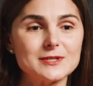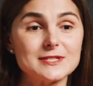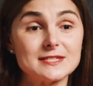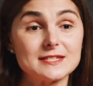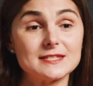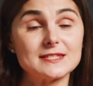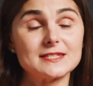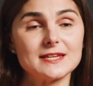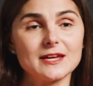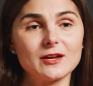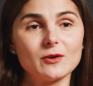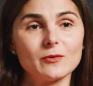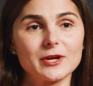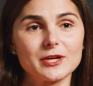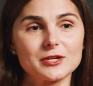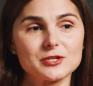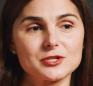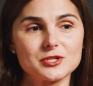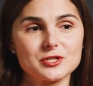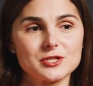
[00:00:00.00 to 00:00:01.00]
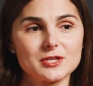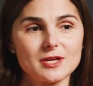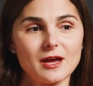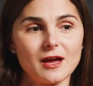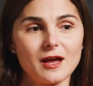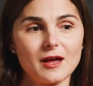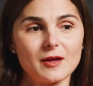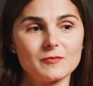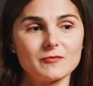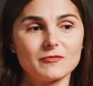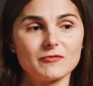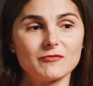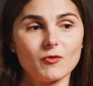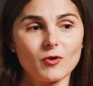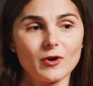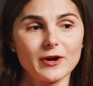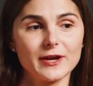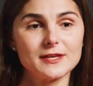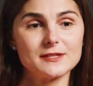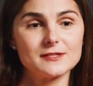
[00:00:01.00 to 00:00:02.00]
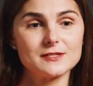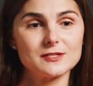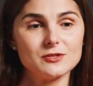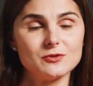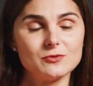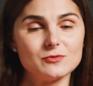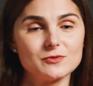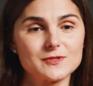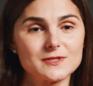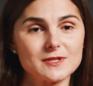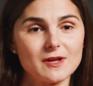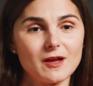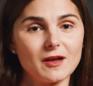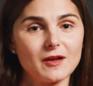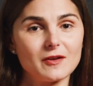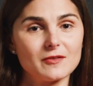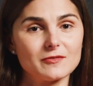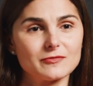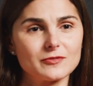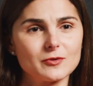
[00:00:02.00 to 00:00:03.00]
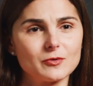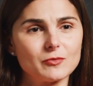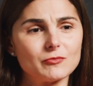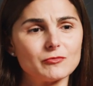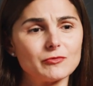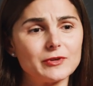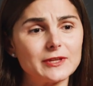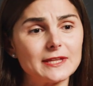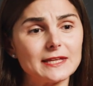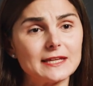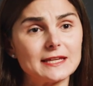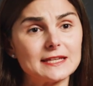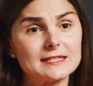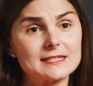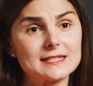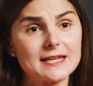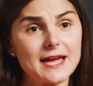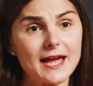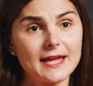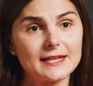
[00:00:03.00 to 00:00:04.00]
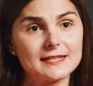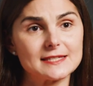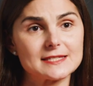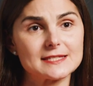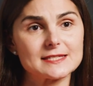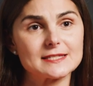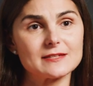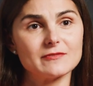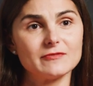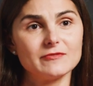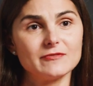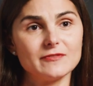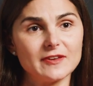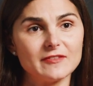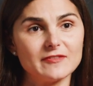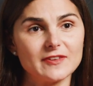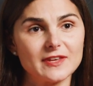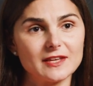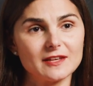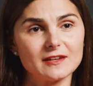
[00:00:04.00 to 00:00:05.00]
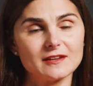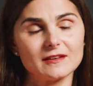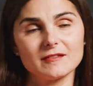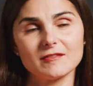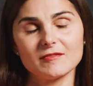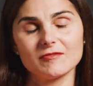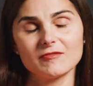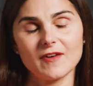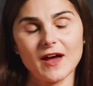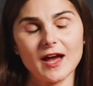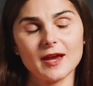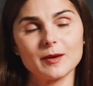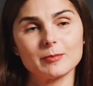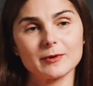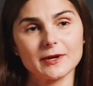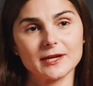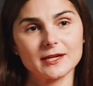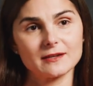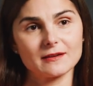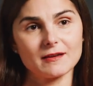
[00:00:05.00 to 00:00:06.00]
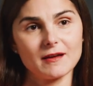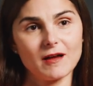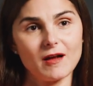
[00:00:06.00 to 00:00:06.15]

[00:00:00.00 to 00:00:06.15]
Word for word: was distinguished um, for his use of really intense, vivid, vibrant